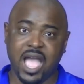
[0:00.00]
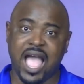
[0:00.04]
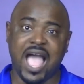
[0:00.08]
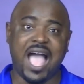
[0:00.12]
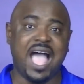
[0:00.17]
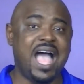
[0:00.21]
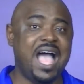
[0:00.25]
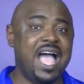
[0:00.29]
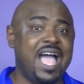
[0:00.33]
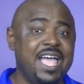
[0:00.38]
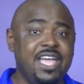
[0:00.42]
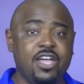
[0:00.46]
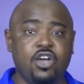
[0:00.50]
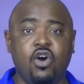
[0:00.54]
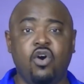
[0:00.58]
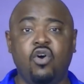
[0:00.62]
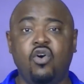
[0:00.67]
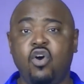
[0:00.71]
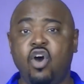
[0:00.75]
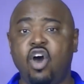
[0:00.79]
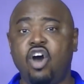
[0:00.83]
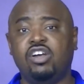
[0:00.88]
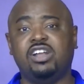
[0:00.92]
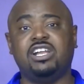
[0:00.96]
I
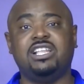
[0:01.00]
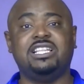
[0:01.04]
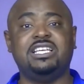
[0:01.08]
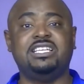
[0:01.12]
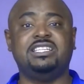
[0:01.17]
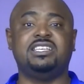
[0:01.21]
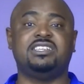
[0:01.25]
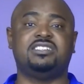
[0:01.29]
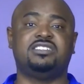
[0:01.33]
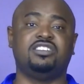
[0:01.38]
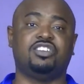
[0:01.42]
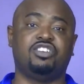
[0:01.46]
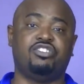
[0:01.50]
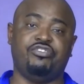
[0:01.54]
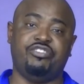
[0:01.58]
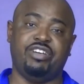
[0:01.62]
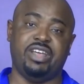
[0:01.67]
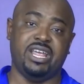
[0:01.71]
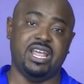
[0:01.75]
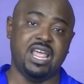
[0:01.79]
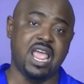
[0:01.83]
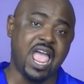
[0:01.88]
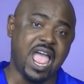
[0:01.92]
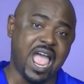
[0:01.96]
wholeheartedly
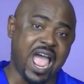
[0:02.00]
disagree.